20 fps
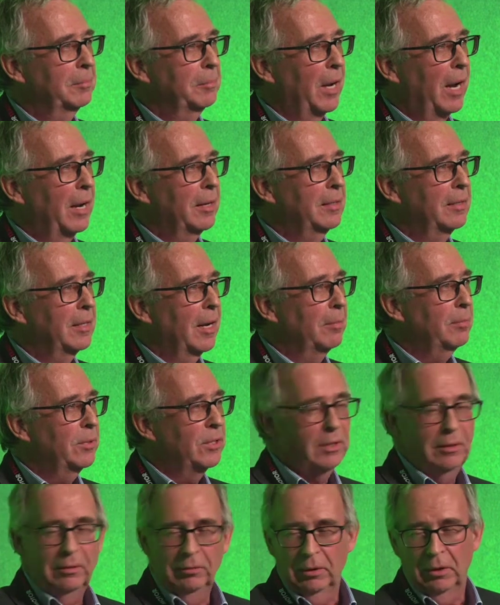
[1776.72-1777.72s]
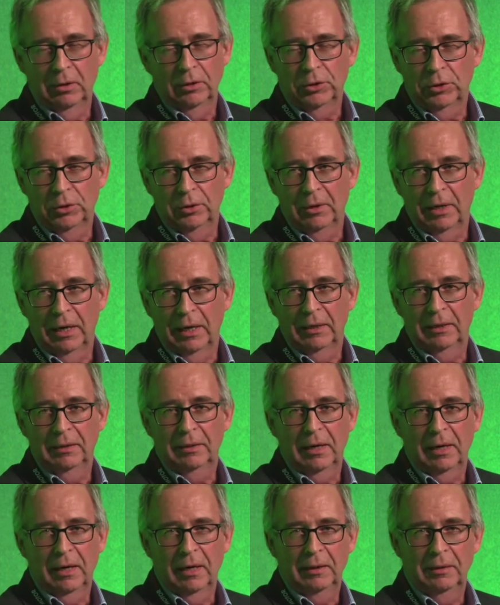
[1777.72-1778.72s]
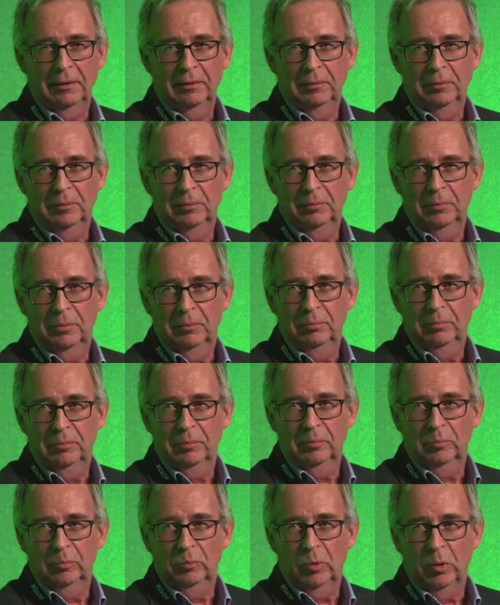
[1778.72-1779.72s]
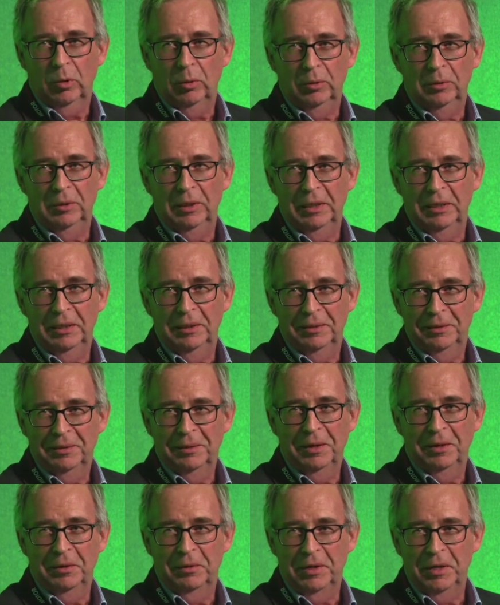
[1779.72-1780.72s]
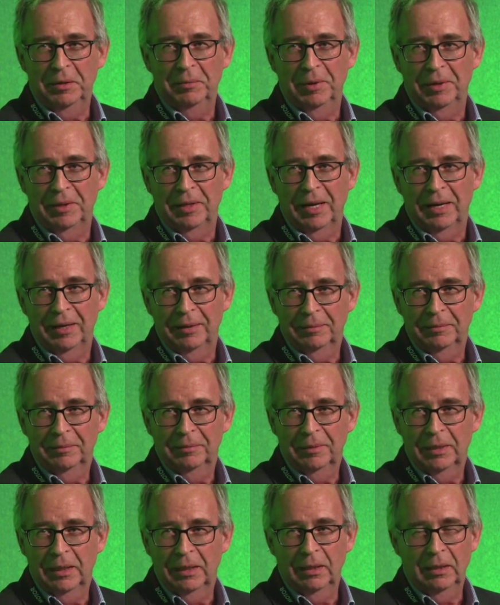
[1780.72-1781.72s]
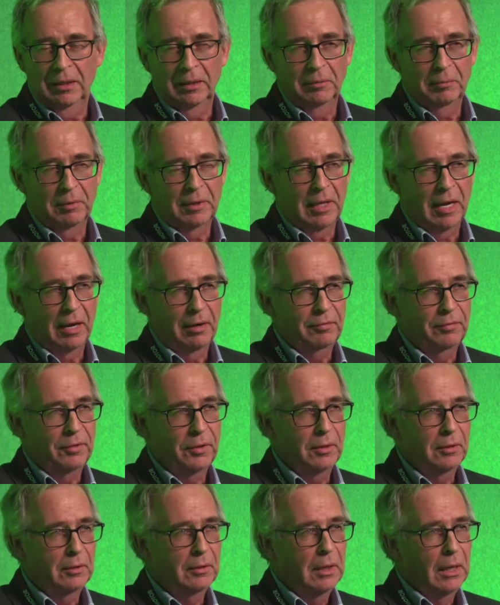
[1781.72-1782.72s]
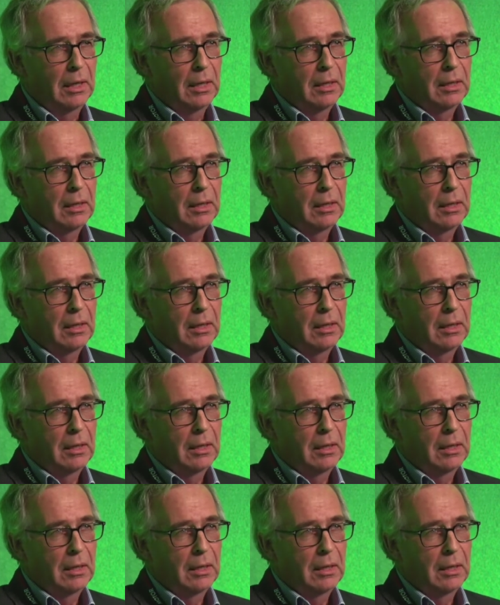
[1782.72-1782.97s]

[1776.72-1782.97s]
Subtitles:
But I'm still not sure I wholly agree with that view.